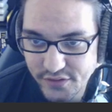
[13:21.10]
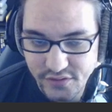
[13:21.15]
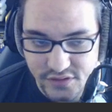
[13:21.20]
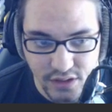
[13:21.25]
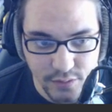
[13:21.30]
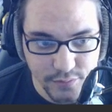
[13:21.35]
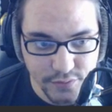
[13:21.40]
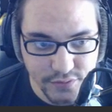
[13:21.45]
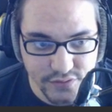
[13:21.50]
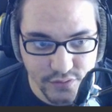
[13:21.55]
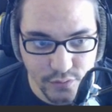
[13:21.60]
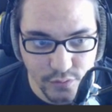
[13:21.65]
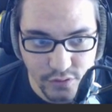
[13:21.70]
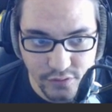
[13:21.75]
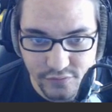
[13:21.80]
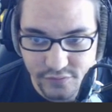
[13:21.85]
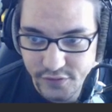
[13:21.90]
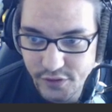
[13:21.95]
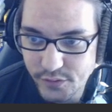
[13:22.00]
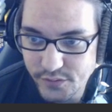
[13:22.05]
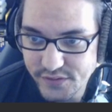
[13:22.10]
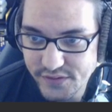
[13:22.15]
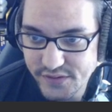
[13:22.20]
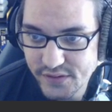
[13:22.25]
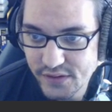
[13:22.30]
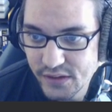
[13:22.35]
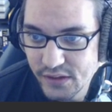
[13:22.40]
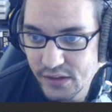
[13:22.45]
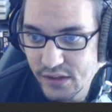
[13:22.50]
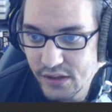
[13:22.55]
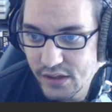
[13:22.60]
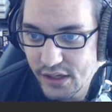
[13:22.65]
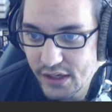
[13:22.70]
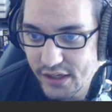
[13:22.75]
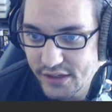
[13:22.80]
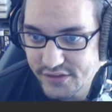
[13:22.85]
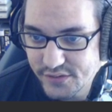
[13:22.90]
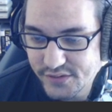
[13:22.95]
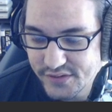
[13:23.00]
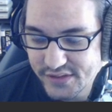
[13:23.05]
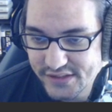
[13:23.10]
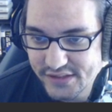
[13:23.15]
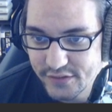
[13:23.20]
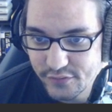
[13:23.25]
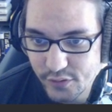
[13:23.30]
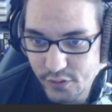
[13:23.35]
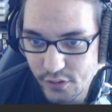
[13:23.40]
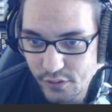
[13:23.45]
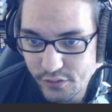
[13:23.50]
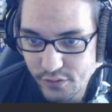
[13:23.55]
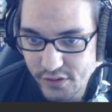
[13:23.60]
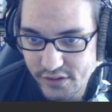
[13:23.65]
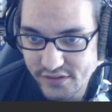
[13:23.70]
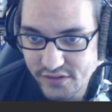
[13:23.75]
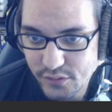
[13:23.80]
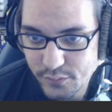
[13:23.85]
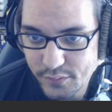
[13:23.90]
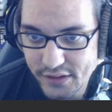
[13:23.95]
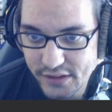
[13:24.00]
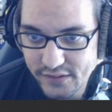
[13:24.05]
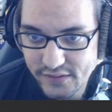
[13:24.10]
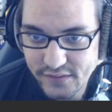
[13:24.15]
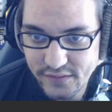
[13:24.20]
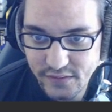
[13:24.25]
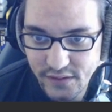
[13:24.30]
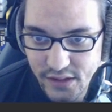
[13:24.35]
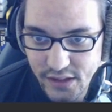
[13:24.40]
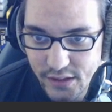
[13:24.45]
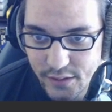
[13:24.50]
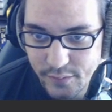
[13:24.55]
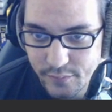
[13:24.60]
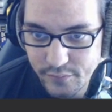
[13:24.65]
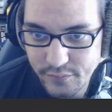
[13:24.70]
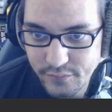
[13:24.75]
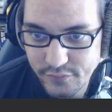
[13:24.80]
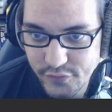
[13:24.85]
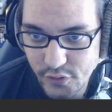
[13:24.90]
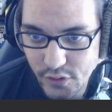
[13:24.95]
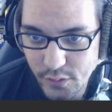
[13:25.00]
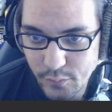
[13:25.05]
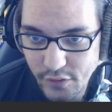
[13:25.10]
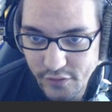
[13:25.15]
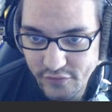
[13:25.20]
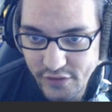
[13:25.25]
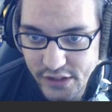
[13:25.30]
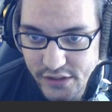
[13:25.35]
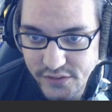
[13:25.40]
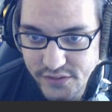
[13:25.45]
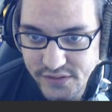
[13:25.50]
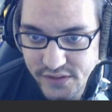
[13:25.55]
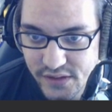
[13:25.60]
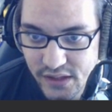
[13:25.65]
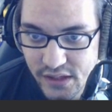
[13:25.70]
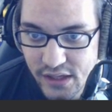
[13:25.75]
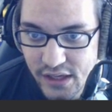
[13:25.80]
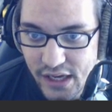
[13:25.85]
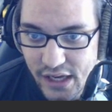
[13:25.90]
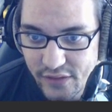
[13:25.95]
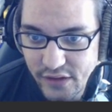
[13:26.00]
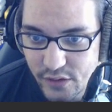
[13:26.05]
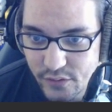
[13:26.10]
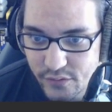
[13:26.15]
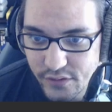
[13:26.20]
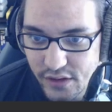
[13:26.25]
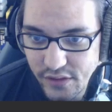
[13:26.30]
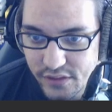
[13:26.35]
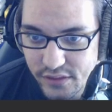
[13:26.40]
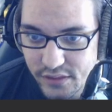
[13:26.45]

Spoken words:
are doubles or floats. So 64 or 32 bits floating point values. And the only